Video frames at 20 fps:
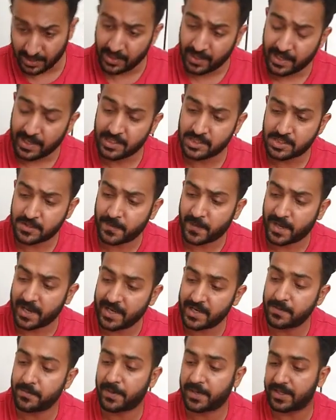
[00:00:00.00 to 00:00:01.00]

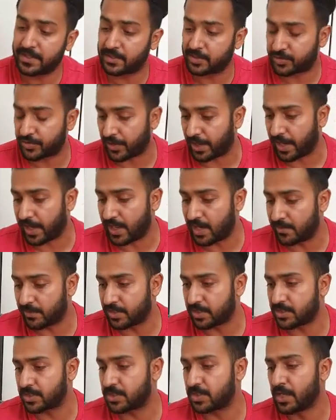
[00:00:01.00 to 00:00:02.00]
inspired by the Shrey
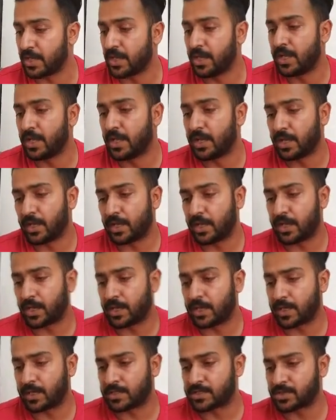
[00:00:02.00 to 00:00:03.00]
helmets,
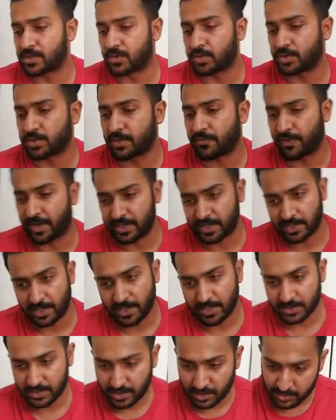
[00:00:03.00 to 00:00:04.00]
so the
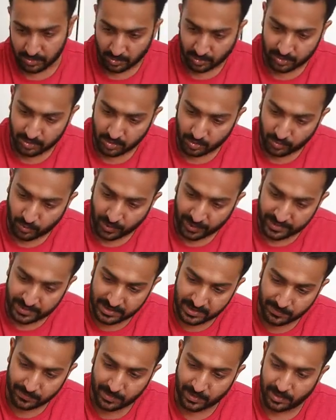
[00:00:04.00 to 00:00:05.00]
ventilation is also quite
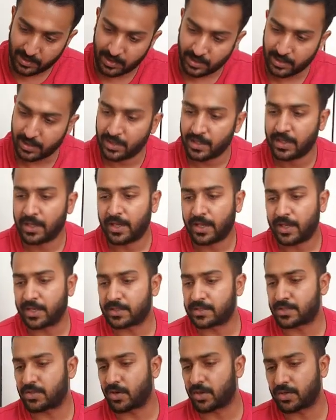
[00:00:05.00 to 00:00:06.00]
similar.
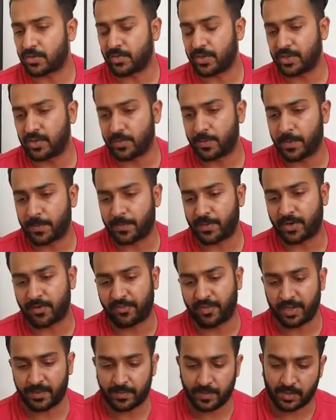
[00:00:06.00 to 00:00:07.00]
It's not going to be
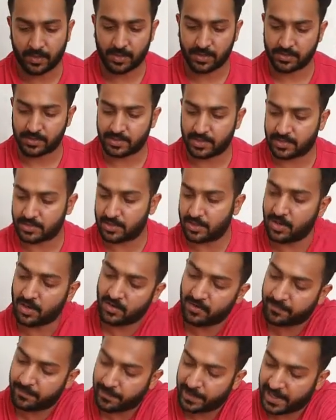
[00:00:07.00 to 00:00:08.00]
perfect because there's a lot
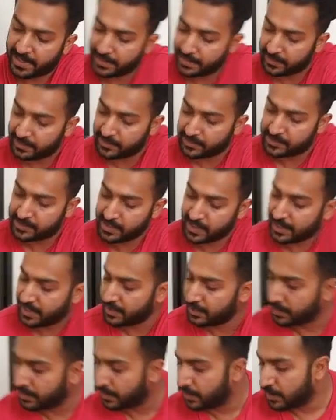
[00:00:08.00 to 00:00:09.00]
of padding
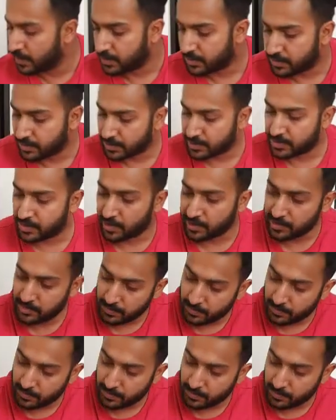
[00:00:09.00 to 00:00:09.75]
inside, so it's going to